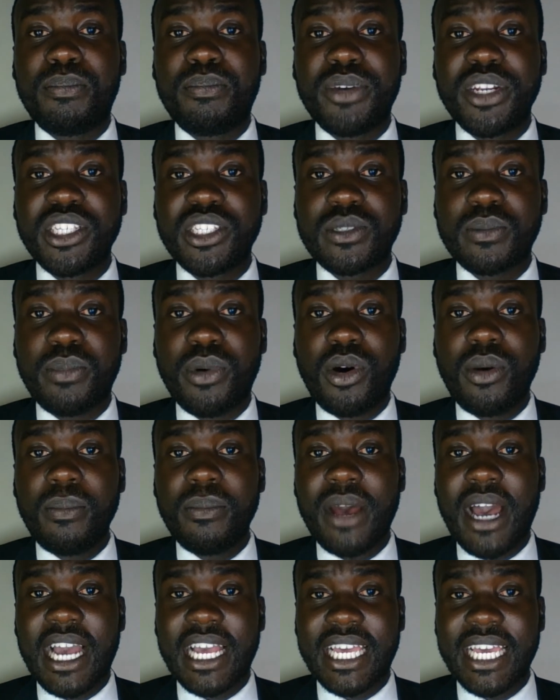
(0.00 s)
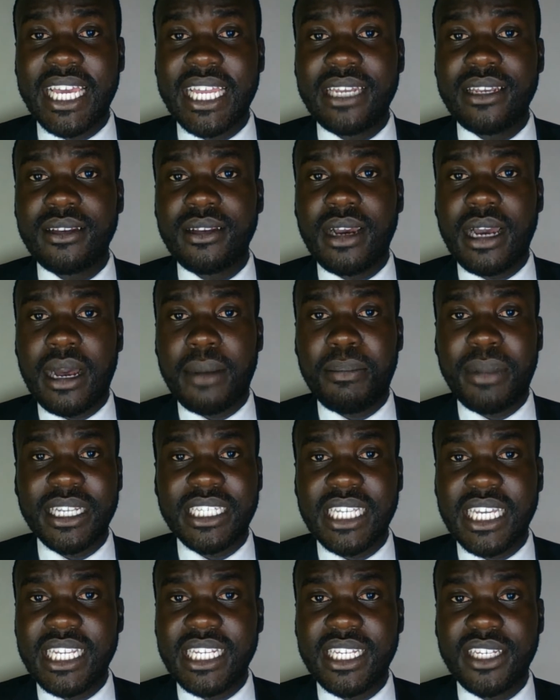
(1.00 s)
principle, again
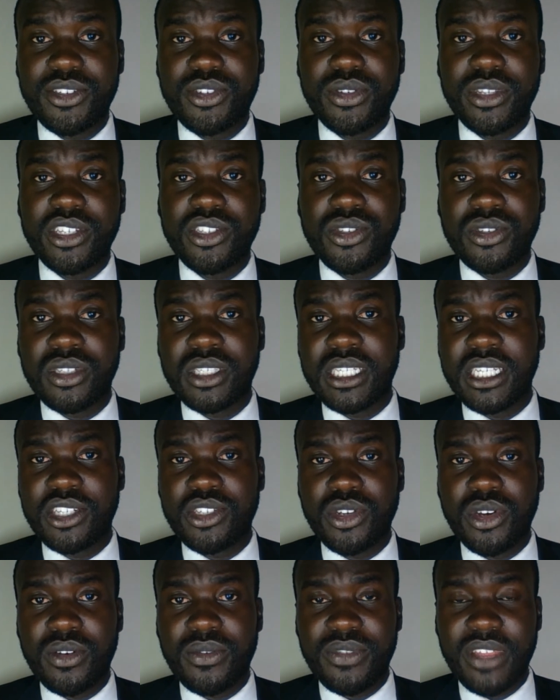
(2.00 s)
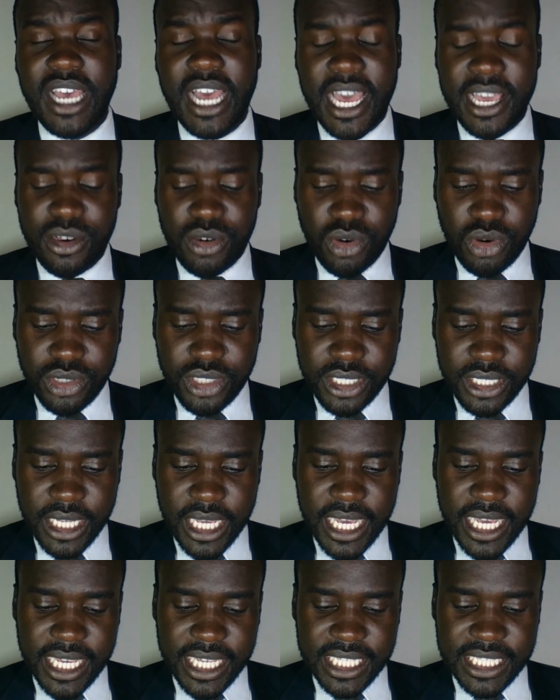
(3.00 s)
pertaining to the jurisdiction of the High Court,
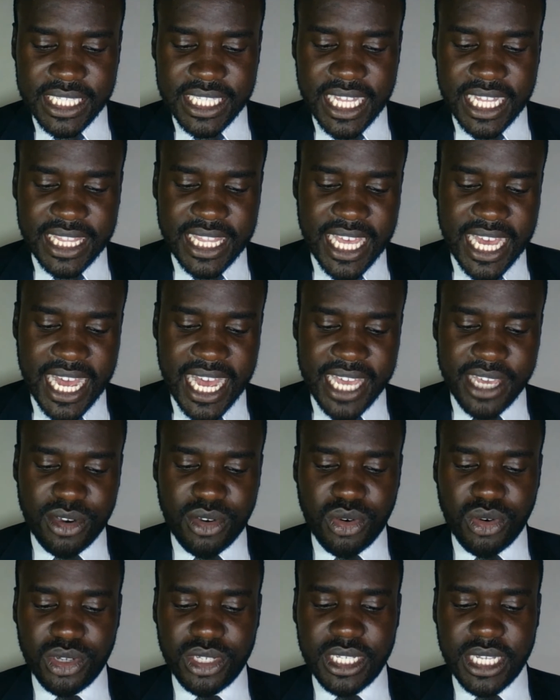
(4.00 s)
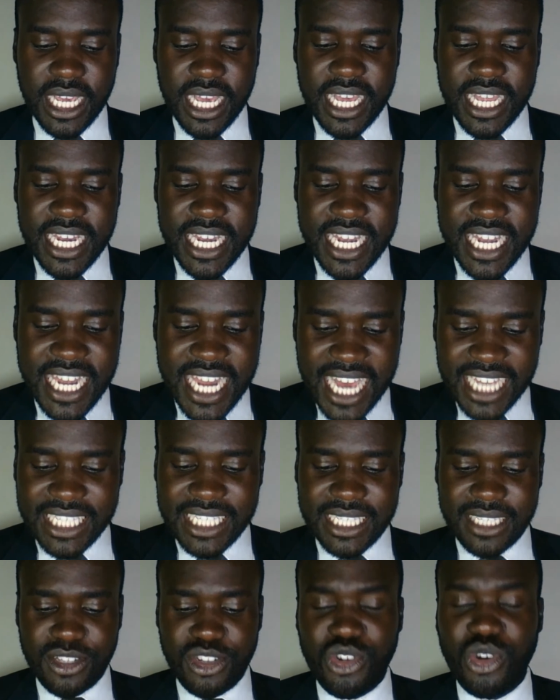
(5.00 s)
is that the High Court
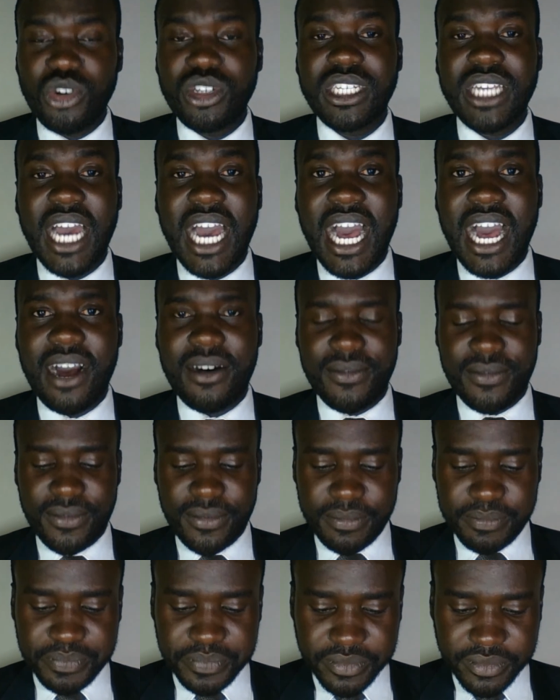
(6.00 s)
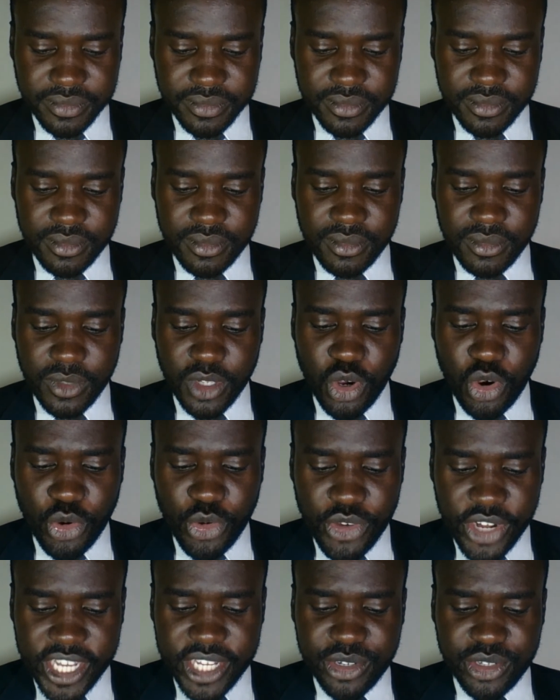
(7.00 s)
does not have
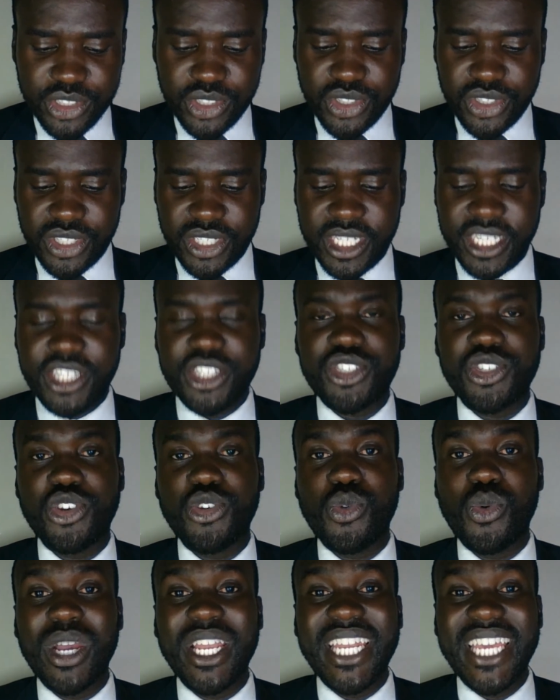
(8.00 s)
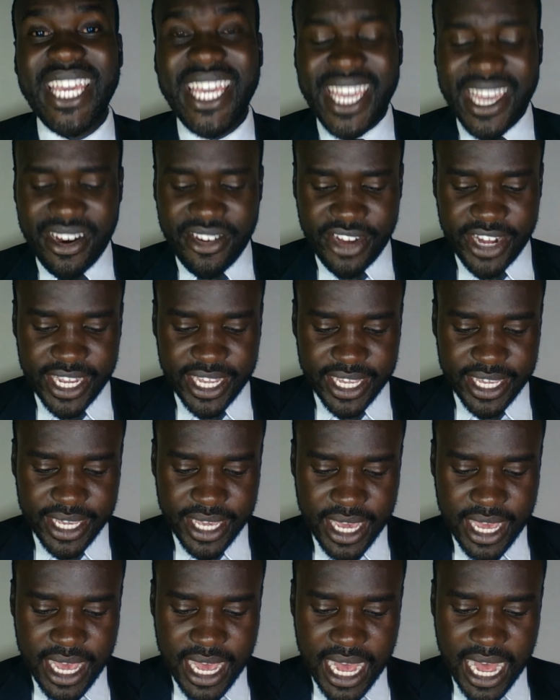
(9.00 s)
original jurisdiction when hearing
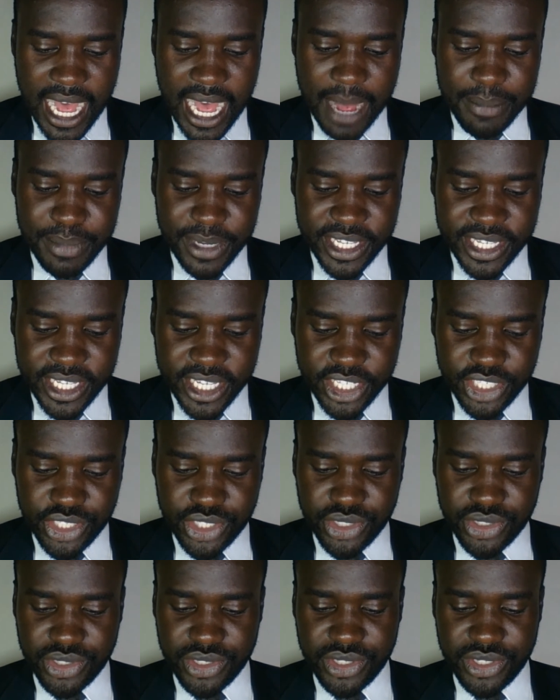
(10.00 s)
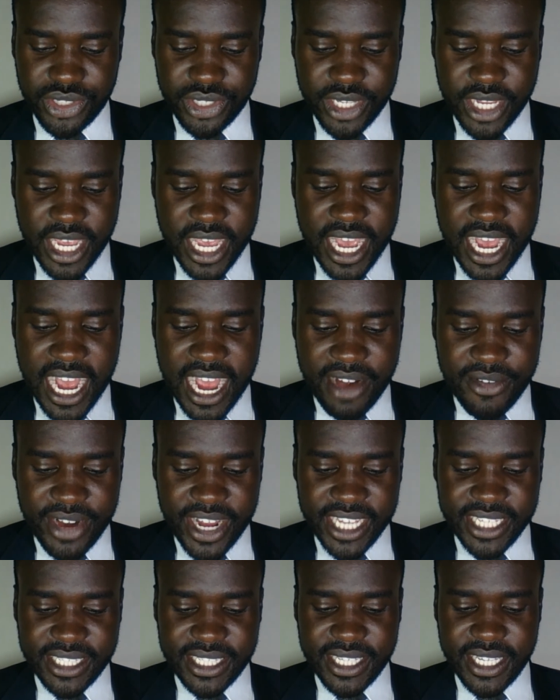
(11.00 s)
applications
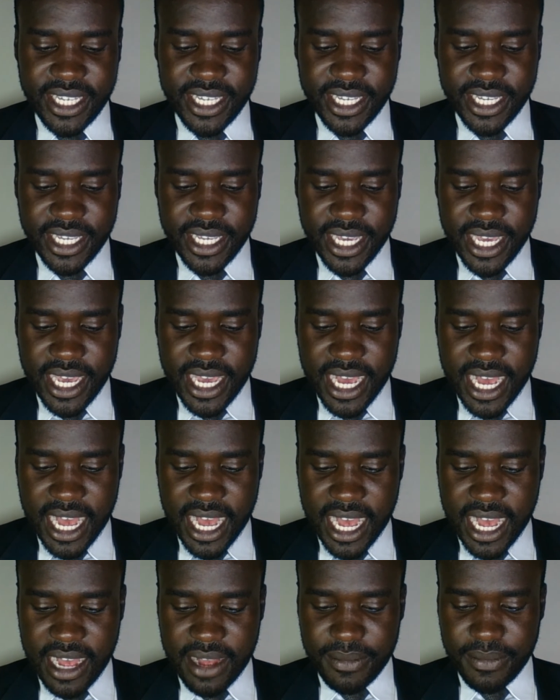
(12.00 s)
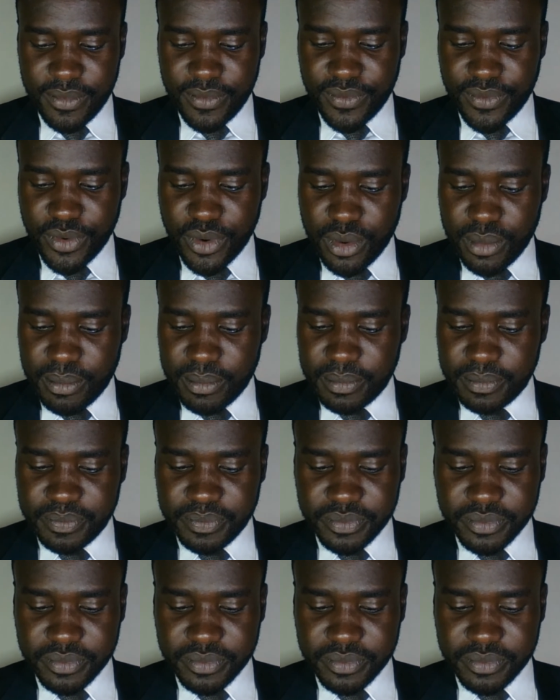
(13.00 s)
arising from